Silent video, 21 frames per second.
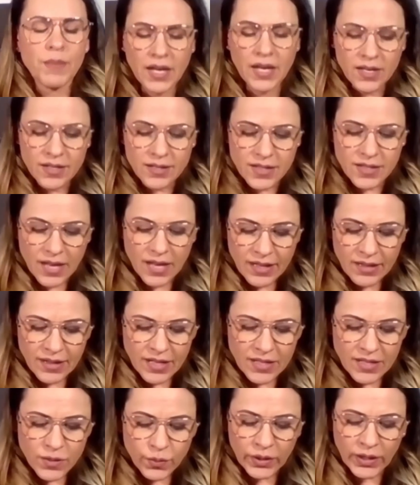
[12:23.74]
because I
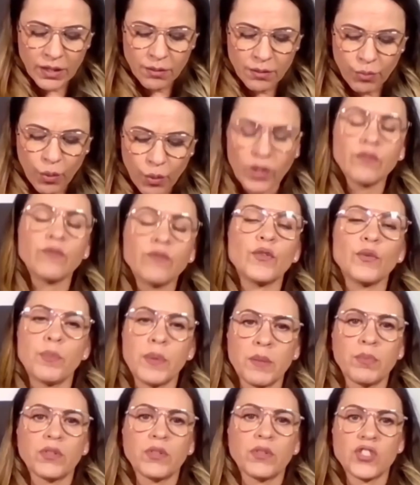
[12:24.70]
think that's really important for
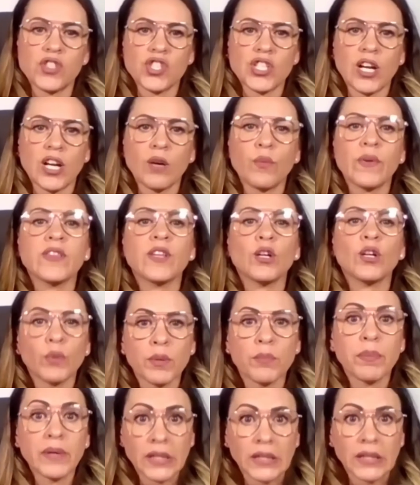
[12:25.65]
people to share when they're
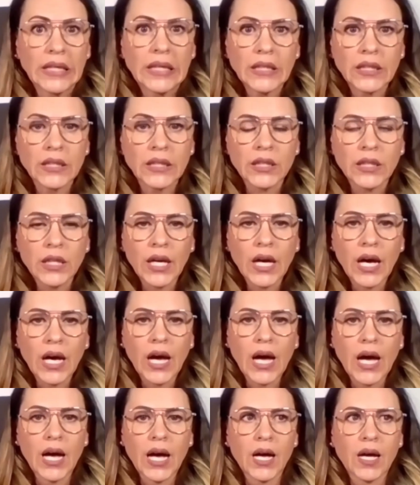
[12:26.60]
rebuilding,
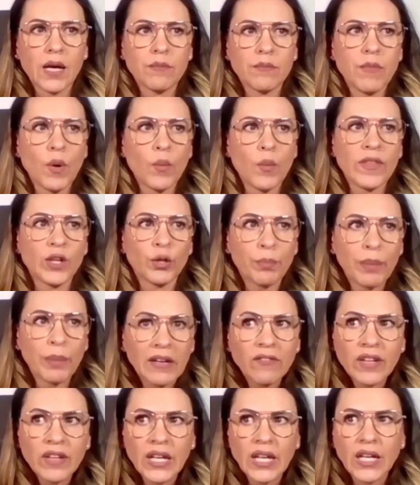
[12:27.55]
um, when they're
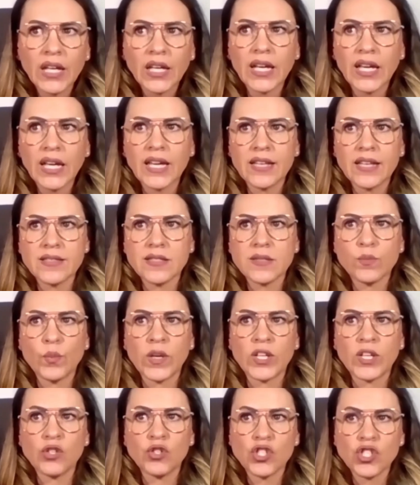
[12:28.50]
pivoting. It's
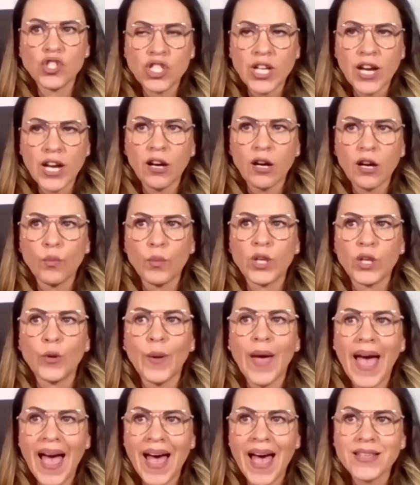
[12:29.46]
when you share, when
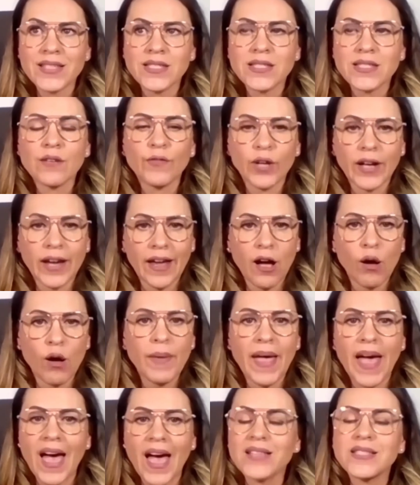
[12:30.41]
you ask for
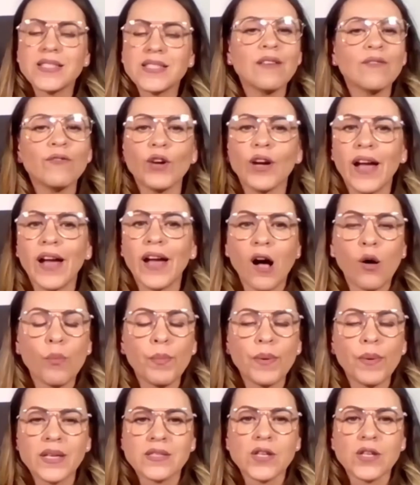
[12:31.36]
help. Asking for
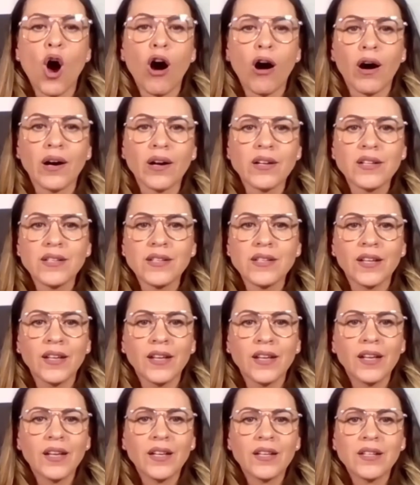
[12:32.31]
help is hard
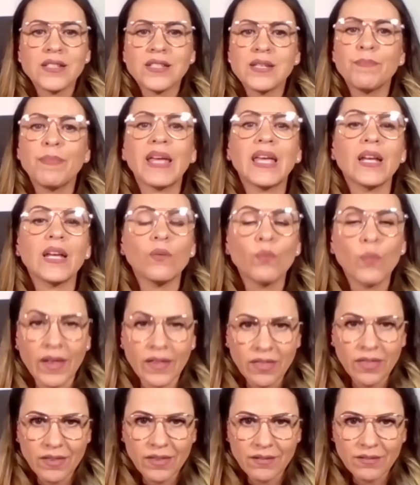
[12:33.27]
to begin
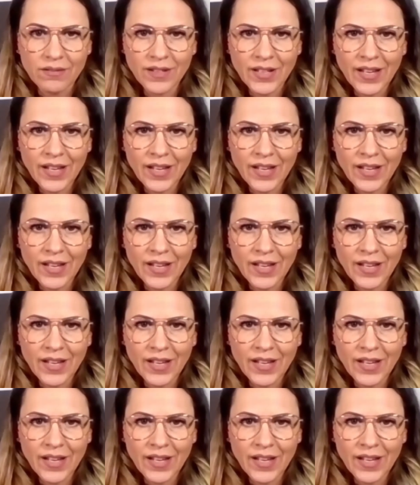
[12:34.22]
with,